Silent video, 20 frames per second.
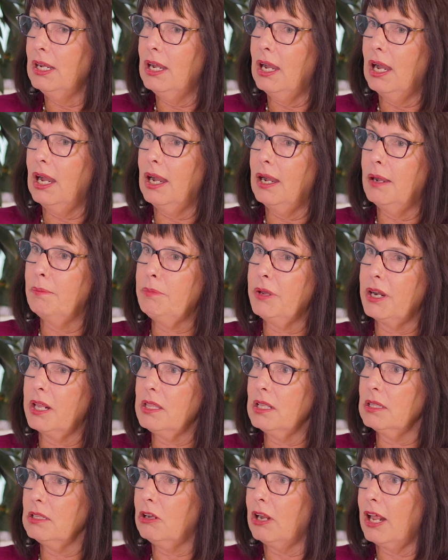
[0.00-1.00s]
But I
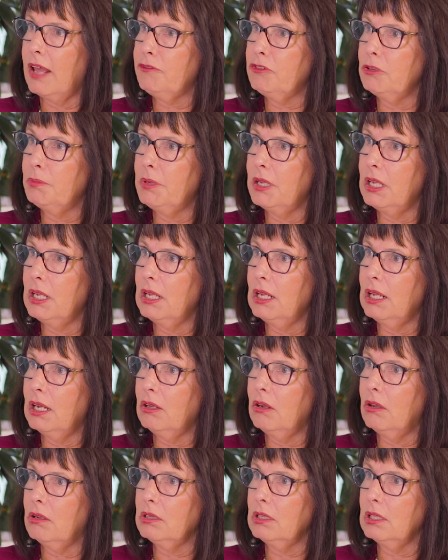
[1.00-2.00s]
think there'll have to be a
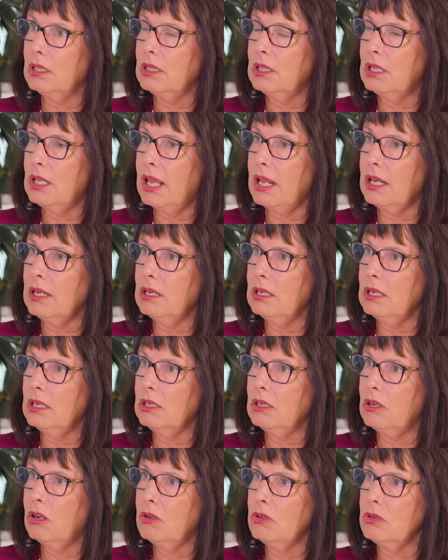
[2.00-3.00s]
lot that
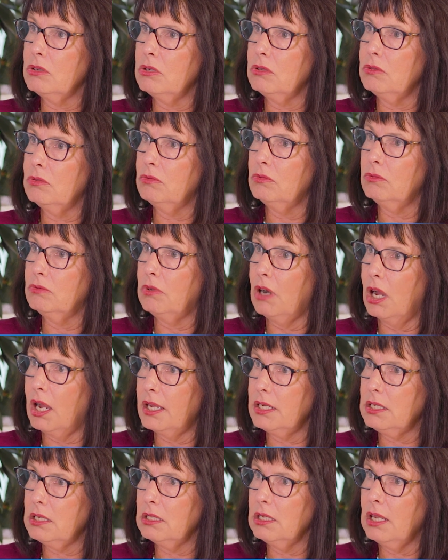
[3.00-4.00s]
goes
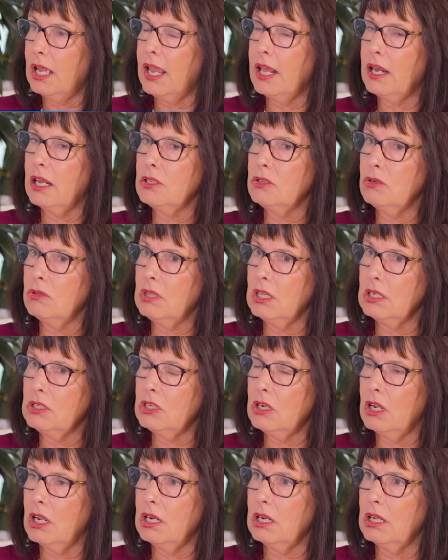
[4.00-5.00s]
right, and I do think
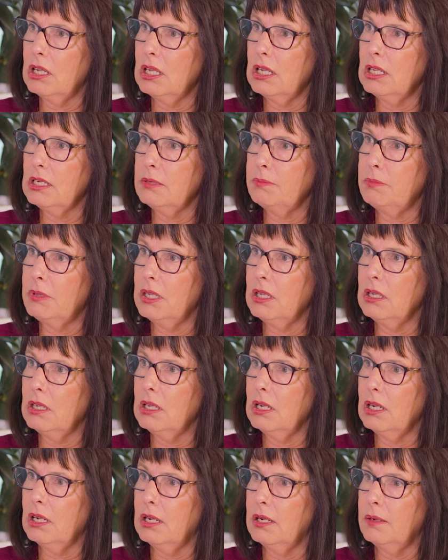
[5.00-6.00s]
China is a big
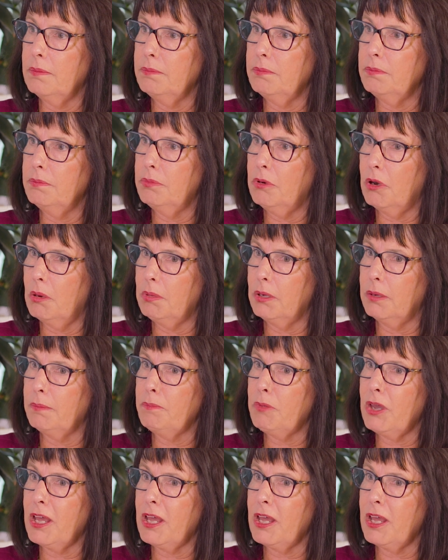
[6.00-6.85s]
problem.